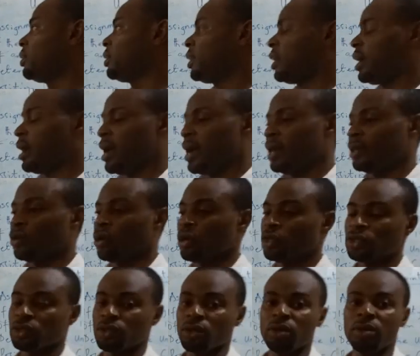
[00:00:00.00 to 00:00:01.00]
and
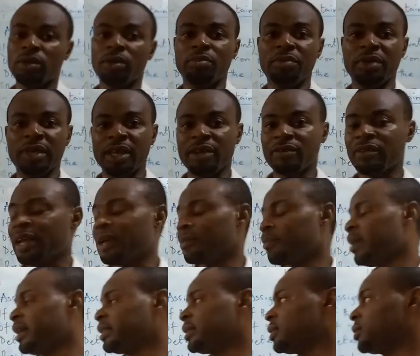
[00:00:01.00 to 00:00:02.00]
also behaves like
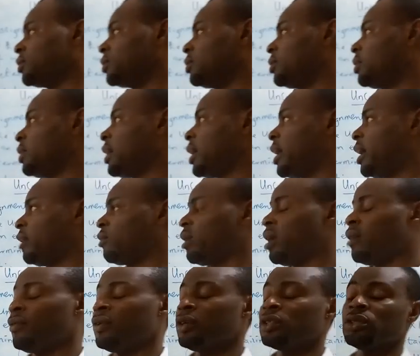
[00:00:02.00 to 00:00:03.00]
particle. And we have
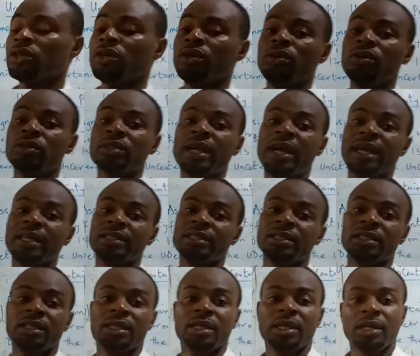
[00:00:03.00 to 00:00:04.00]
also looked at
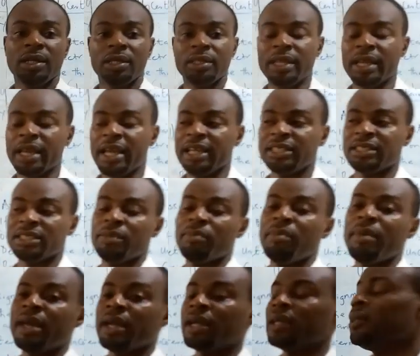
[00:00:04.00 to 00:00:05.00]
the
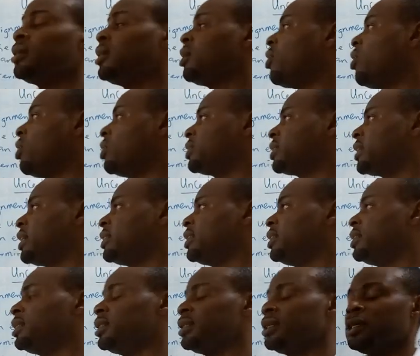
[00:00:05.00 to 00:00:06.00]
Heisenberg
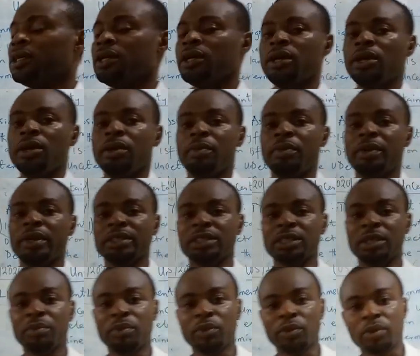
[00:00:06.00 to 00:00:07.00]
uncertainty
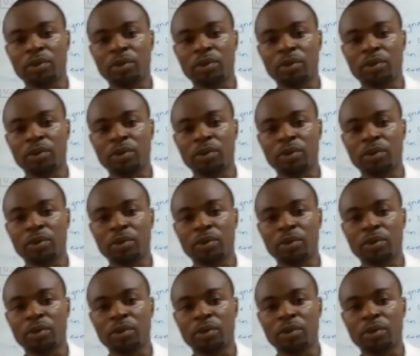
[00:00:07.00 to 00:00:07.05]
principle.